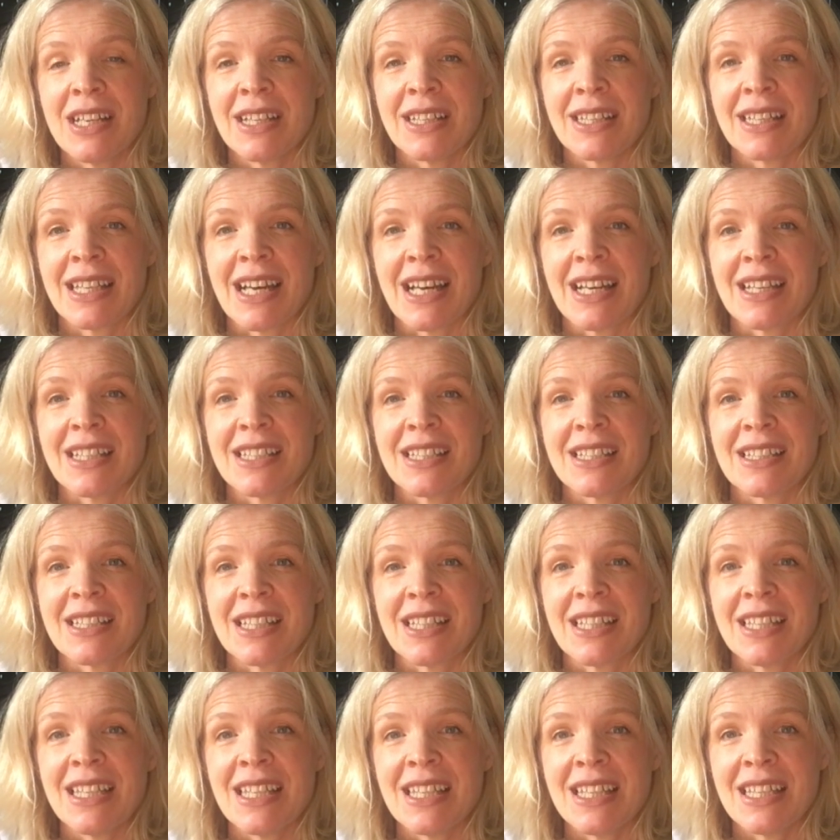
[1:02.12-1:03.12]
that the
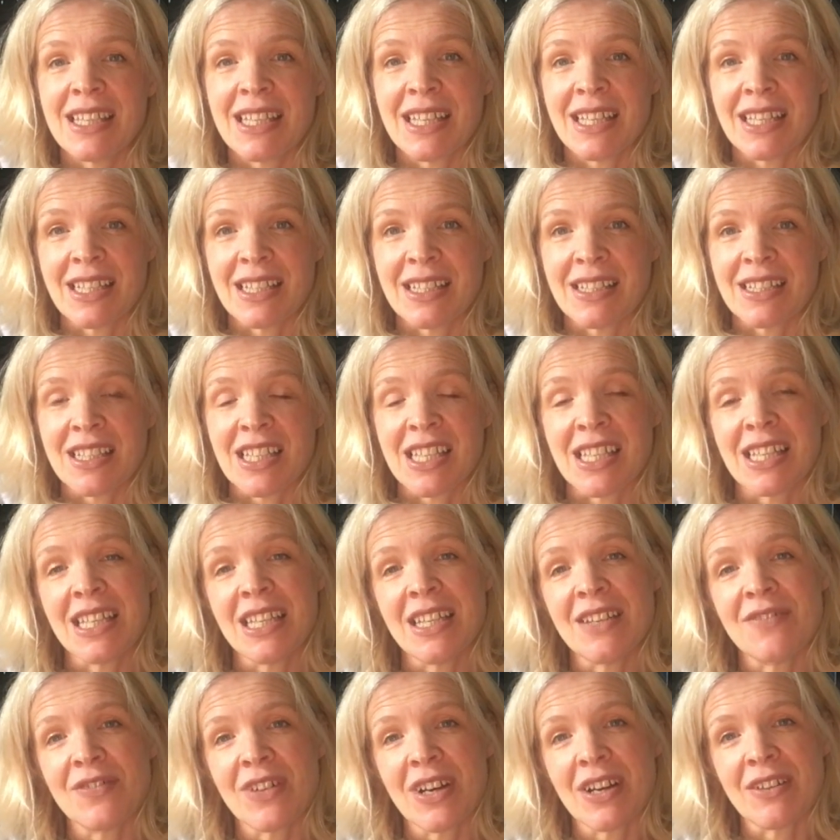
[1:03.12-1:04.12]
key things, the
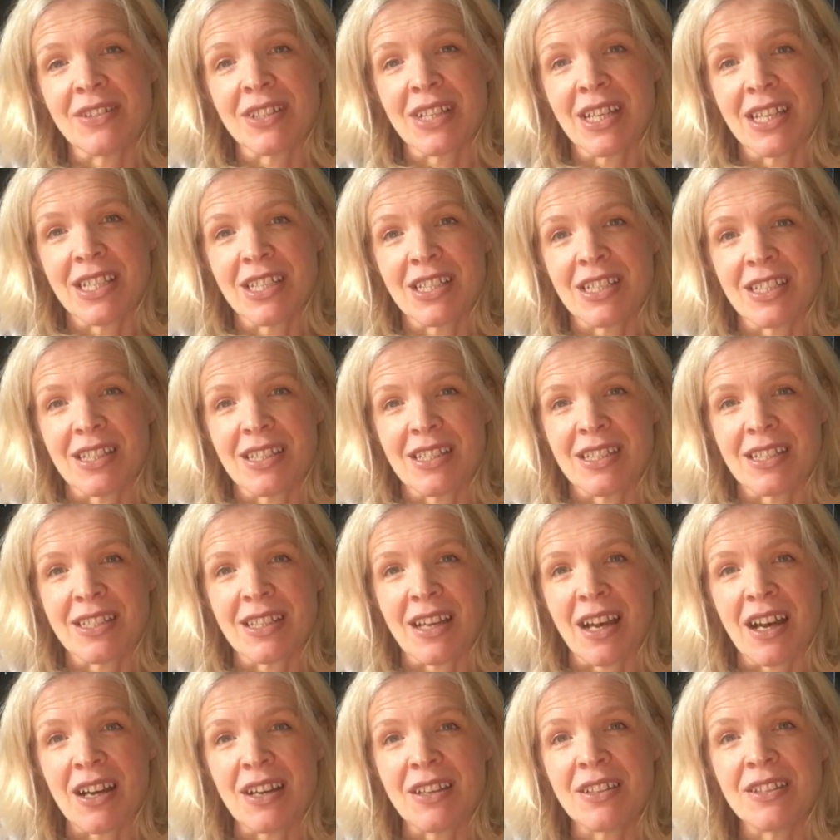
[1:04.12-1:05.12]
key foundations
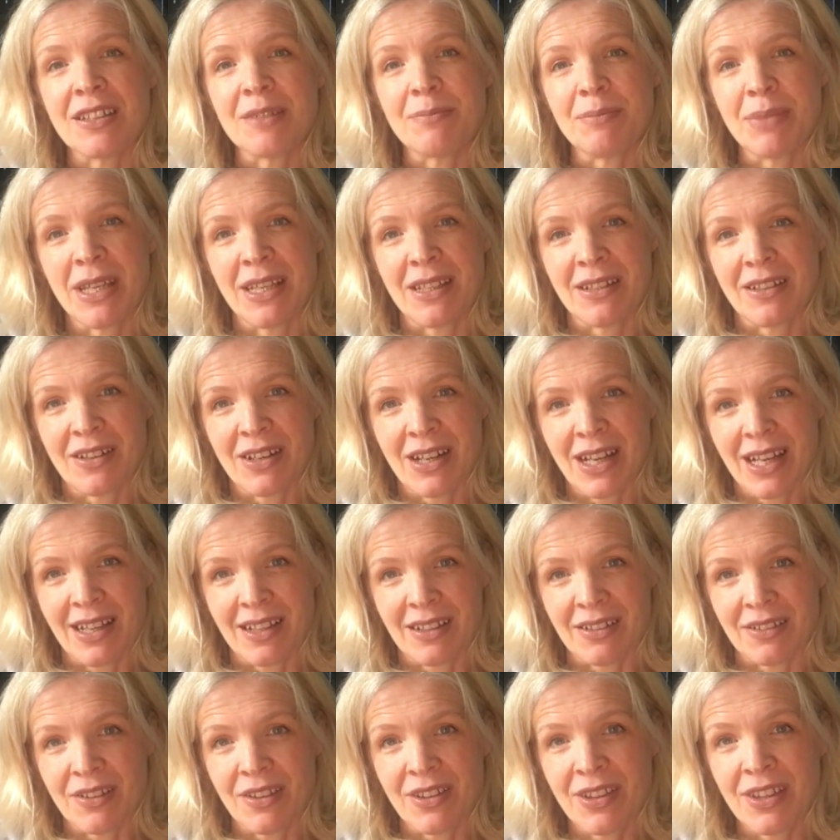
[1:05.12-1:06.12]
that underpin our
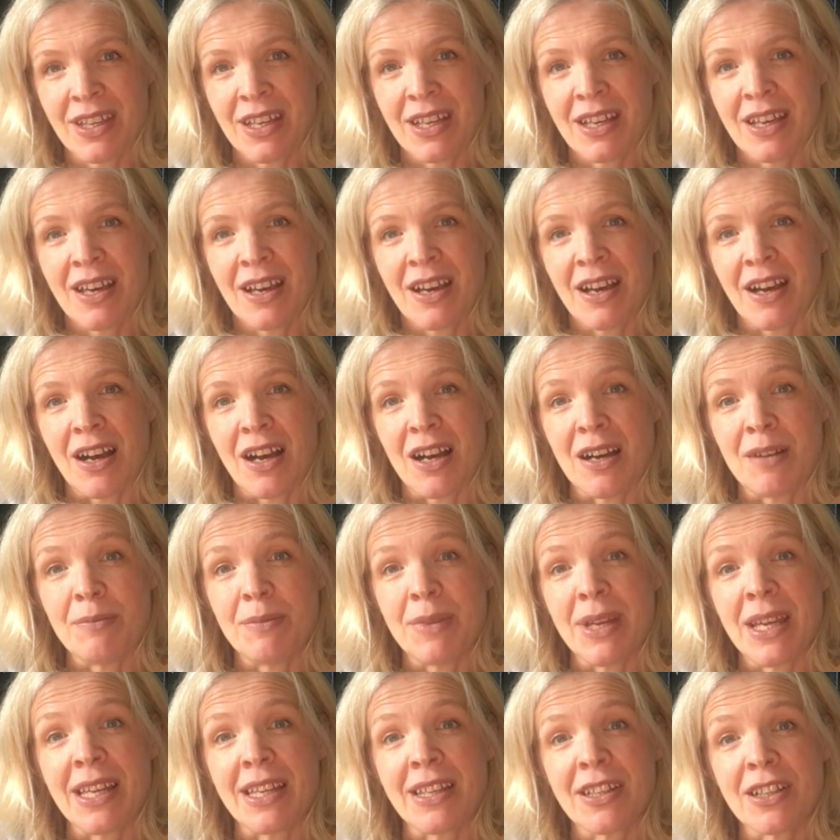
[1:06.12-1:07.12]
health
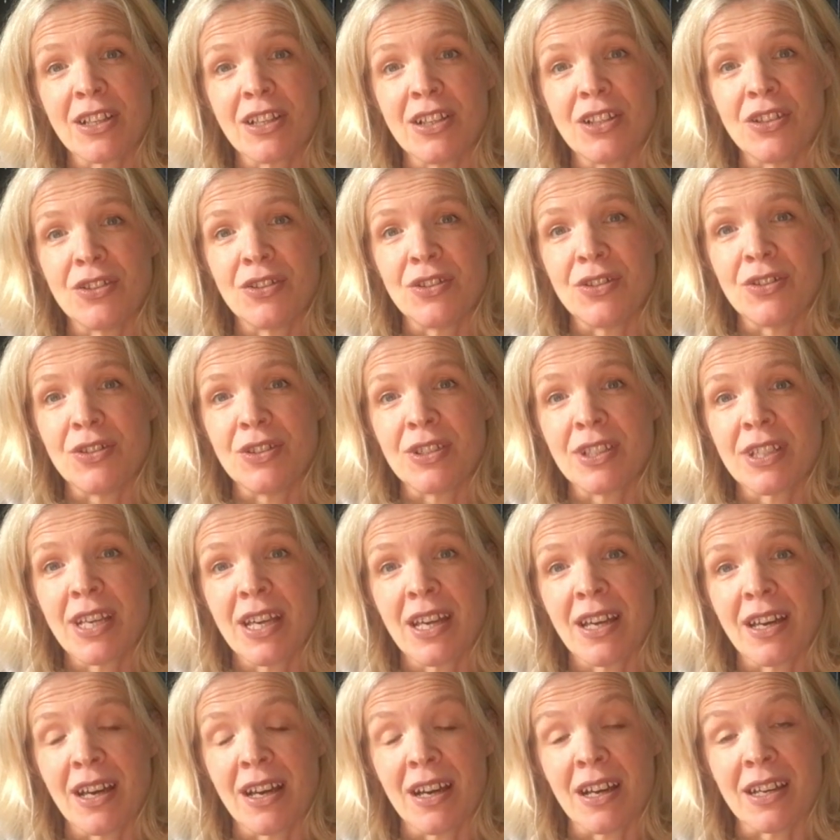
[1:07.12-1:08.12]
include
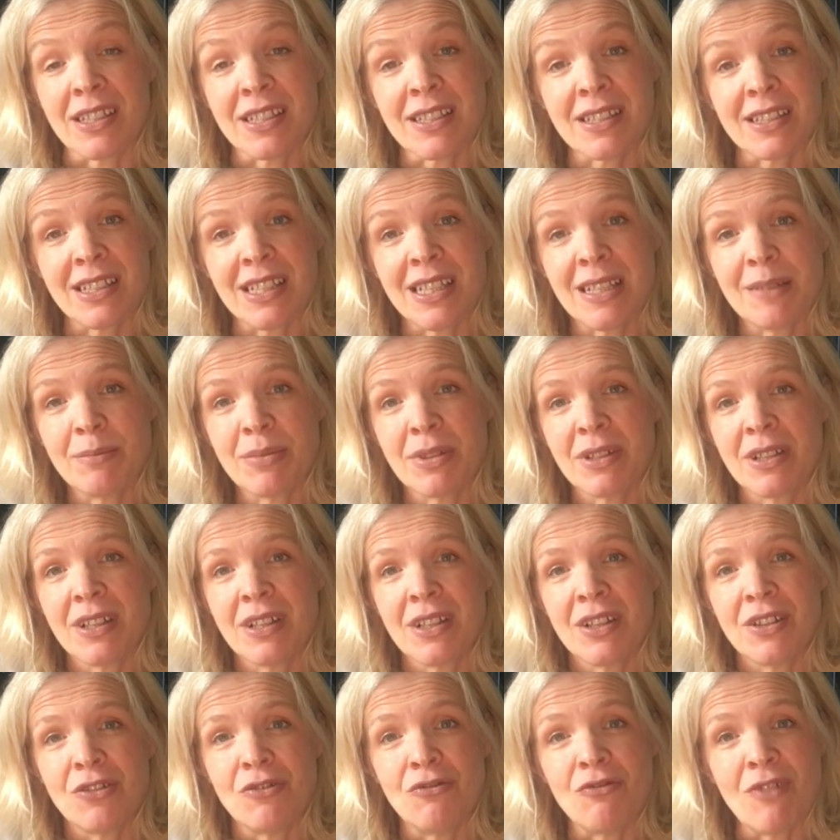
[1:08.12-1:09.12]
sleep,
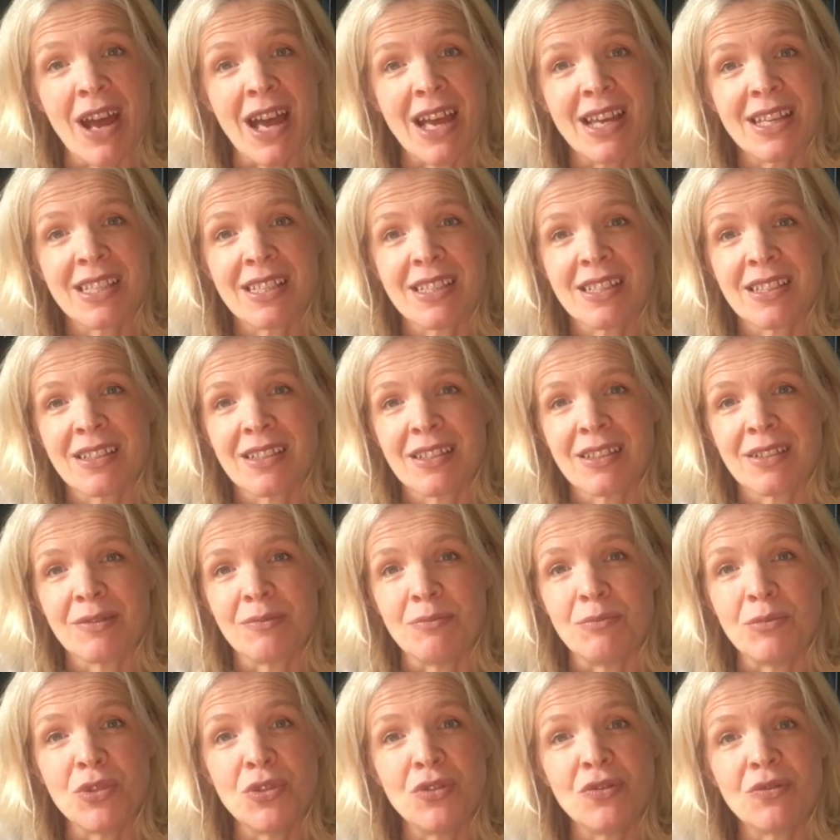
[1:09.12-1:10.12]
rest,
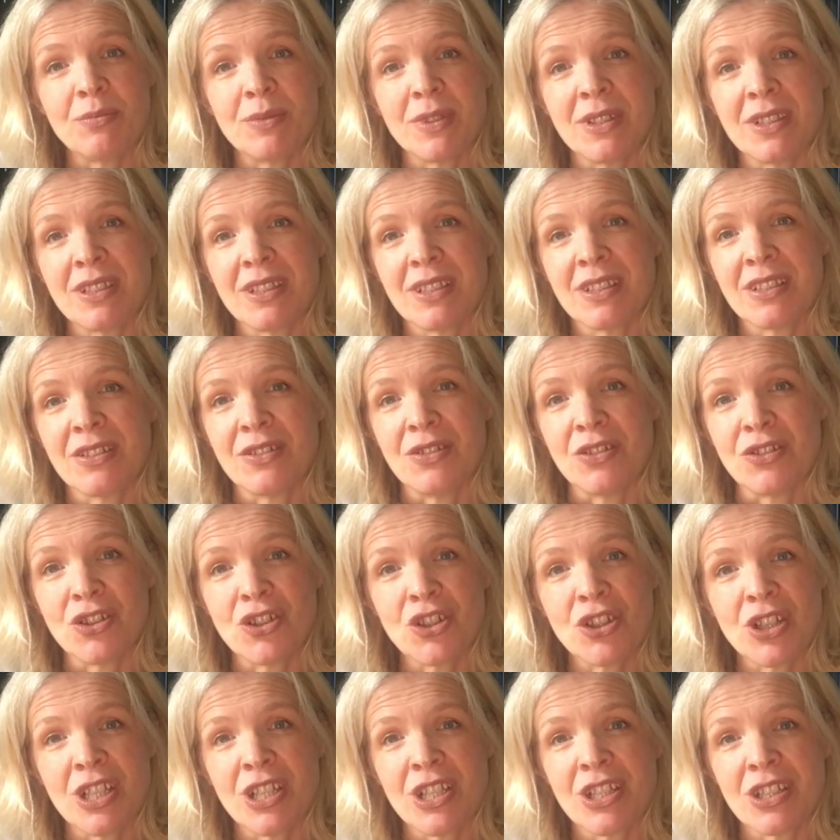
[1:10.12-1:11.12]
movement,
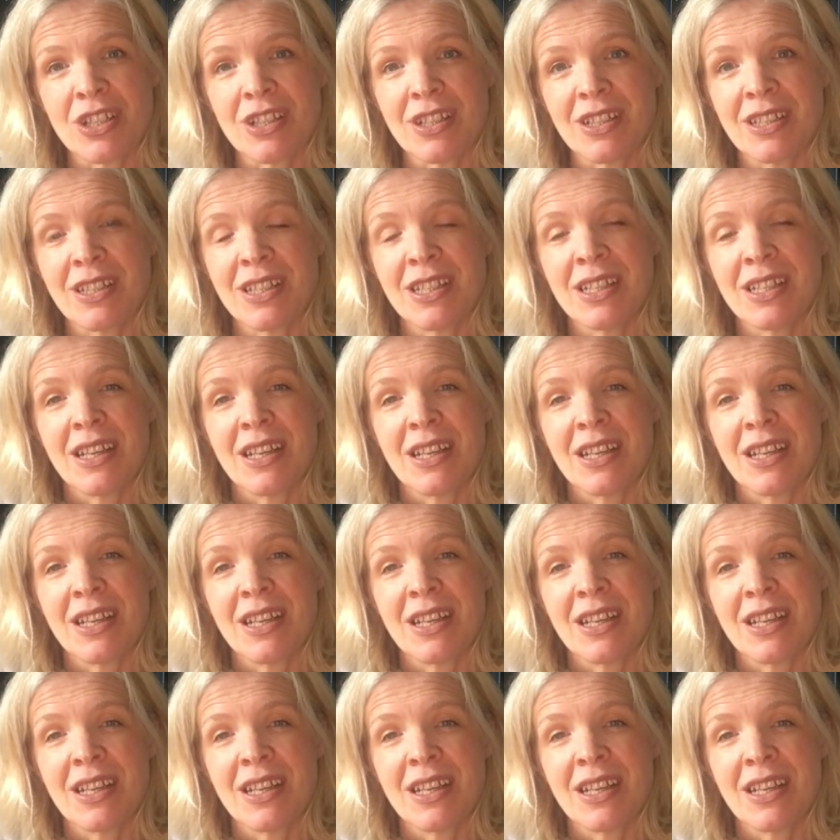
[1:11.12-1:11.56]
nutrition,